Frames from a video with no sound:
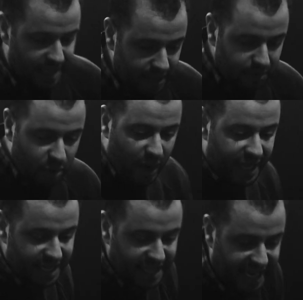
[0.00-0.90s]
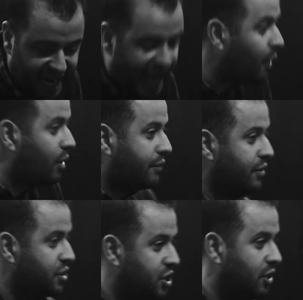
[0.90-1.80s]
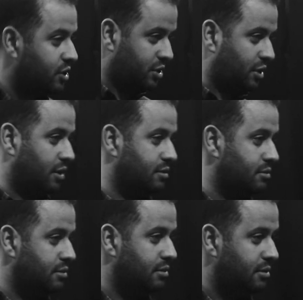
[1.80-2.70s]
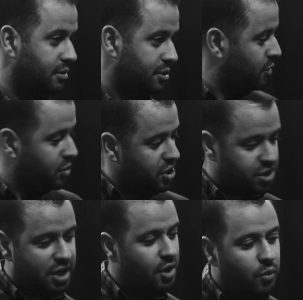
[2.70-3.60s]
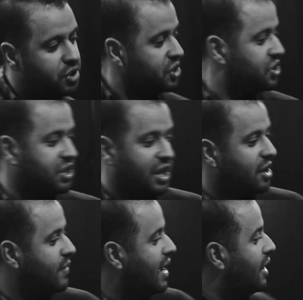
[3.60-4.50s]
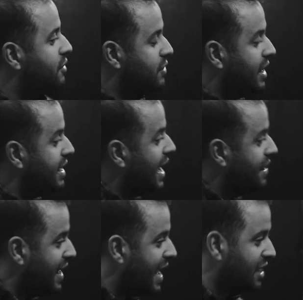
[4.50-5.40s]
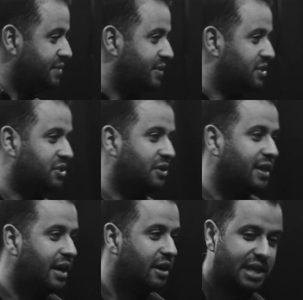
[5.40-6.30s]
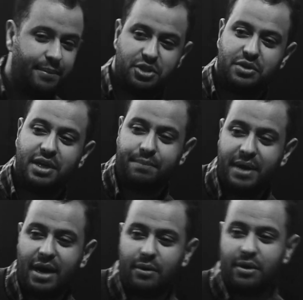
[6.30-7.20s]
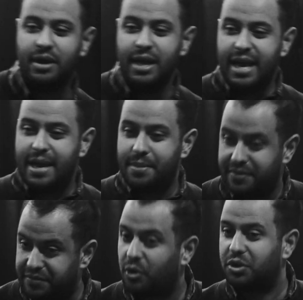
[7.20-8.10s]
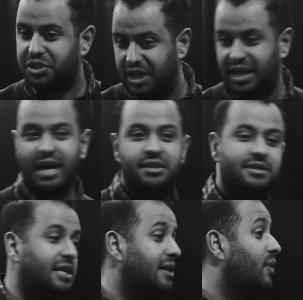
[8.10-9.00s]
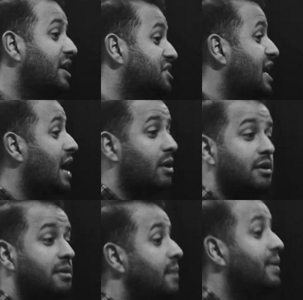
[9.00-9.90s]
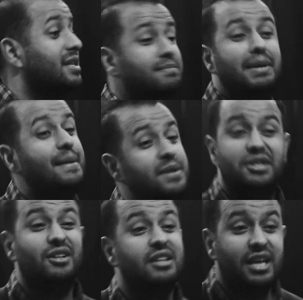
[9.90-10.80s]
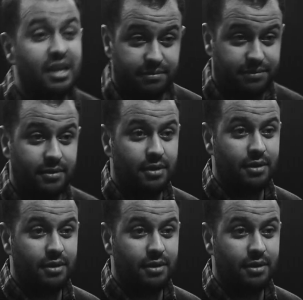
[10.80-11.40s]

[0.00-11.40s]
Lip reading: And then we waited like an hour for the show to start. So we're just sitting around, right? The activists are there demonstrating power, and of course City Council waits an hour because maybe they'll leave